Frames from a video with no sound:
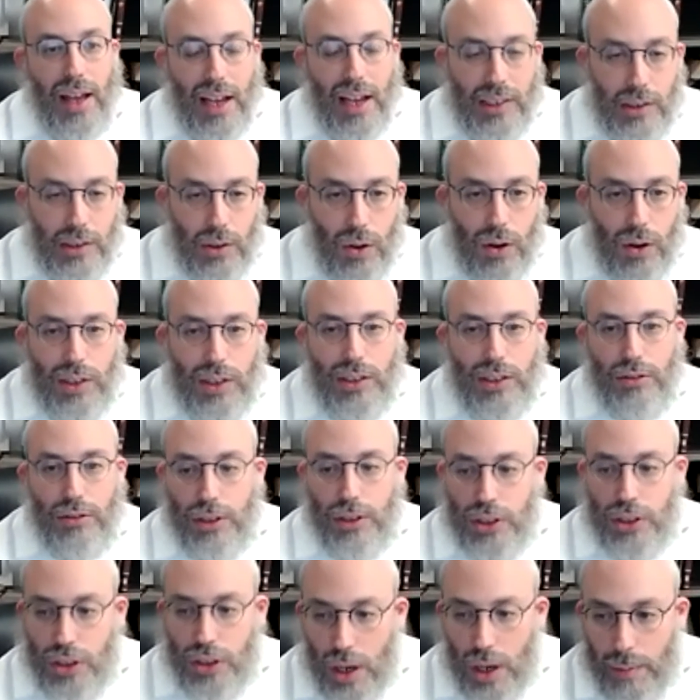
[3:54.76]
As long as there
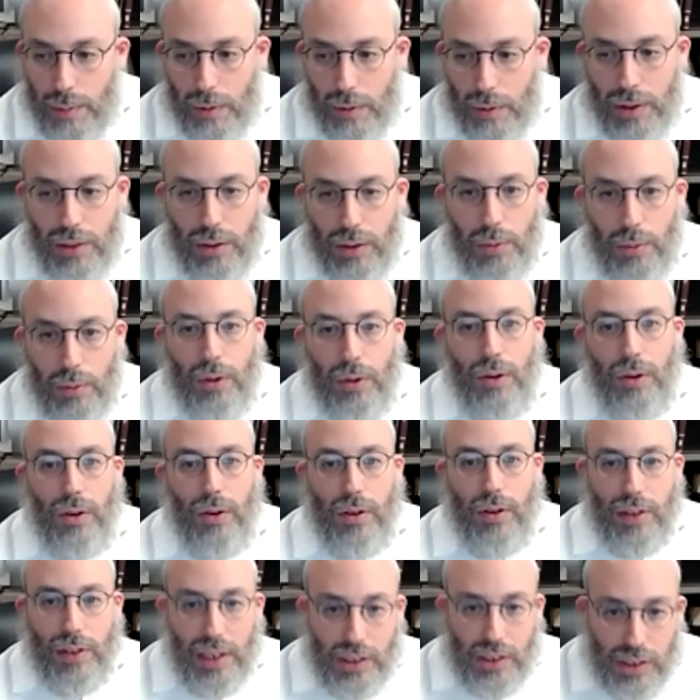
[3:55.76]
is Rishayim in the
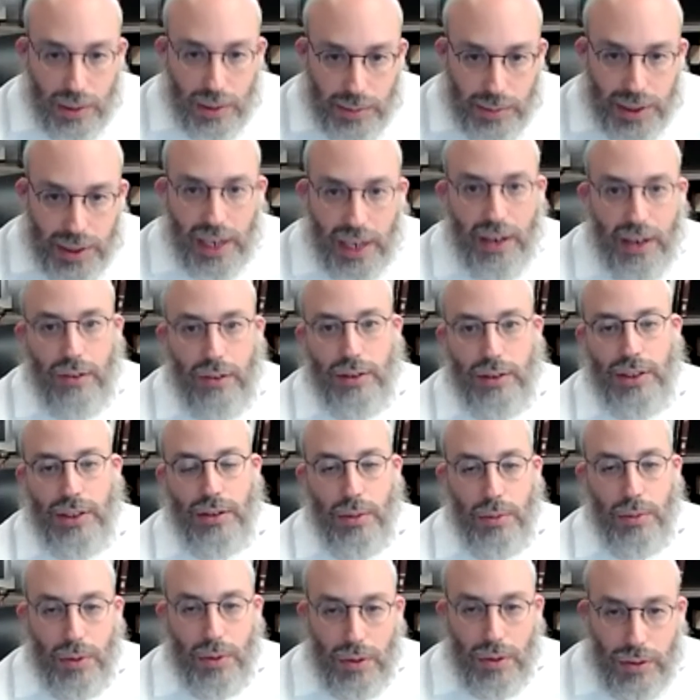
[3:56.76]
world, Hashem's anger is
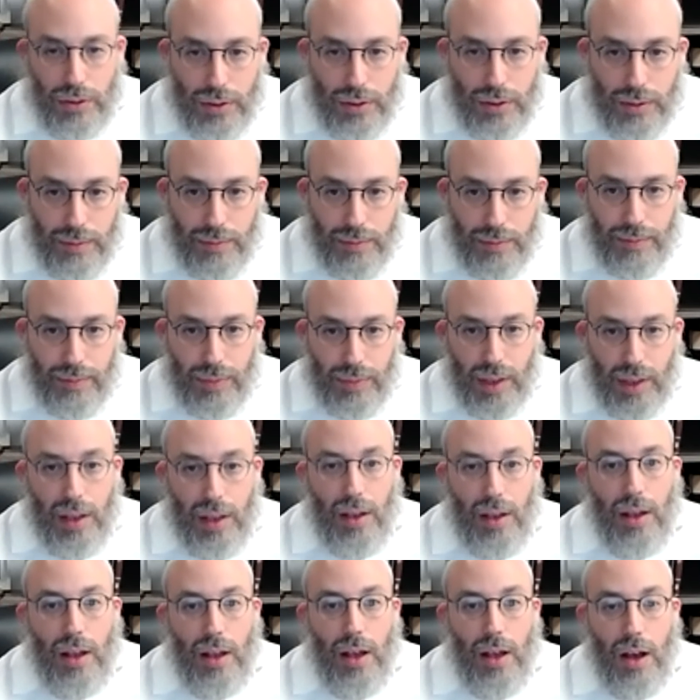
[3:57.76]
in the world.
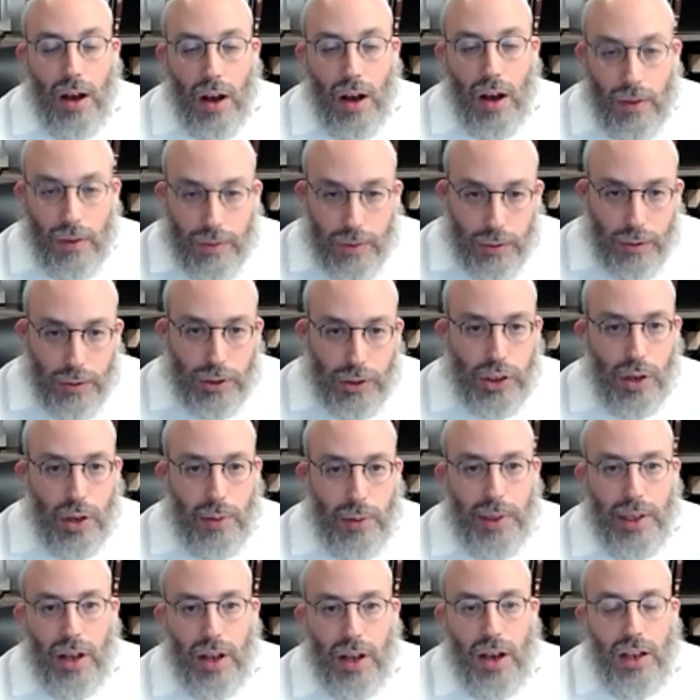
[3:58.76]
Of the in
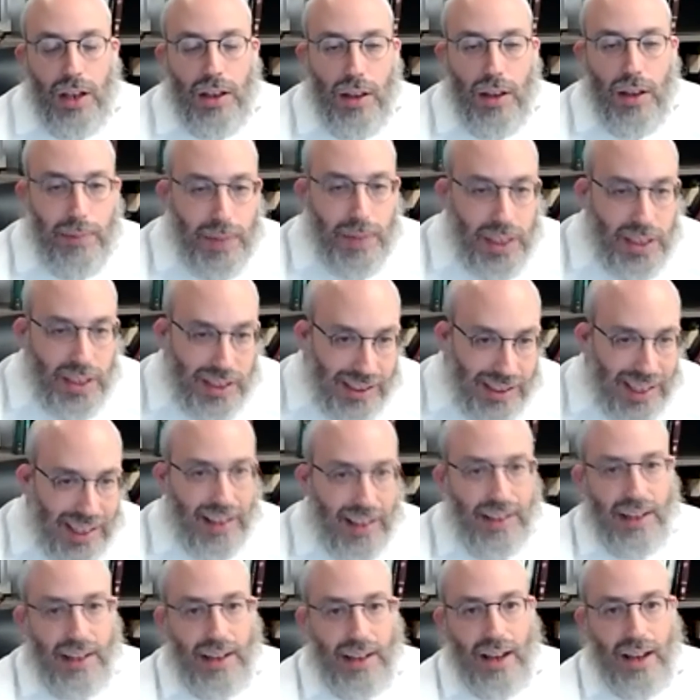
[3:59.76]
the Olam,
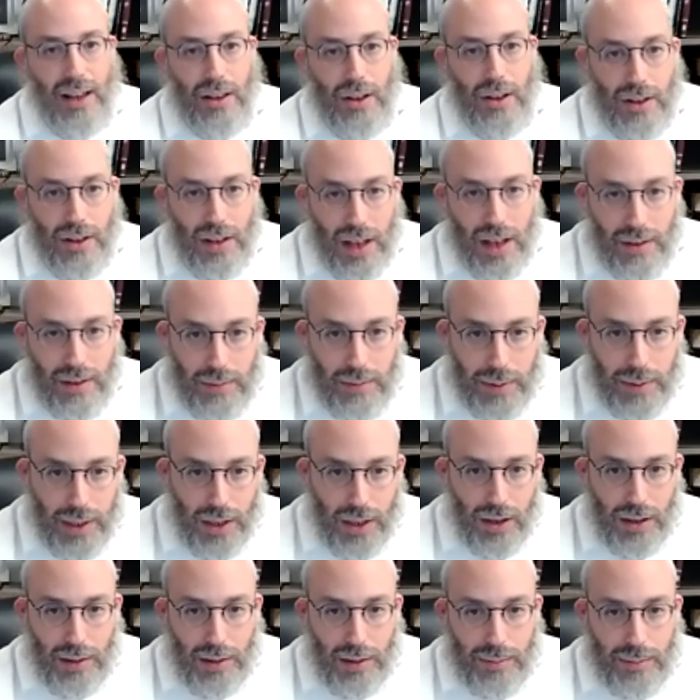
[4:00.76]
nistalik af
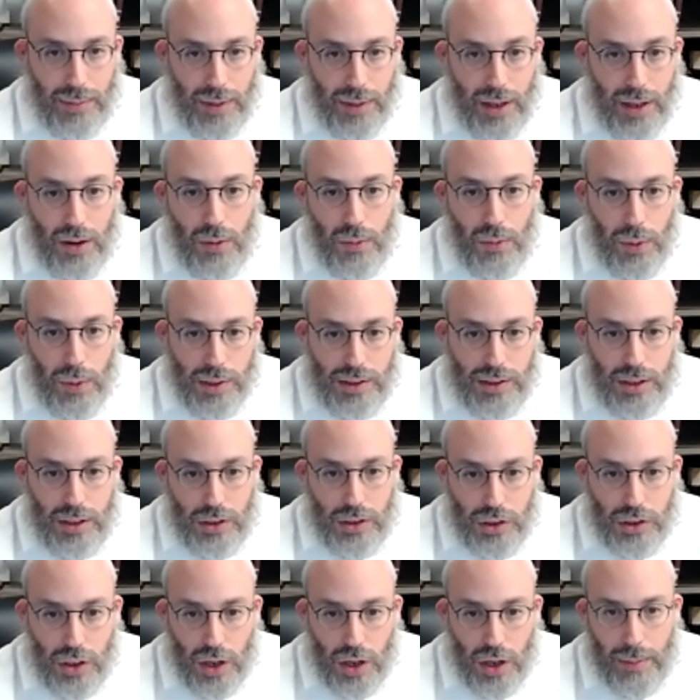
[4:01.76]
Once the
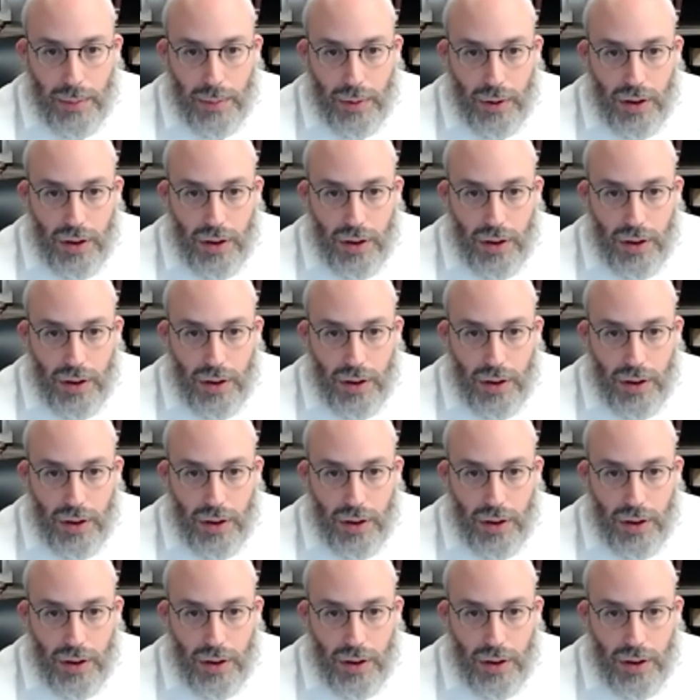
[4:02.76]
Rishayim are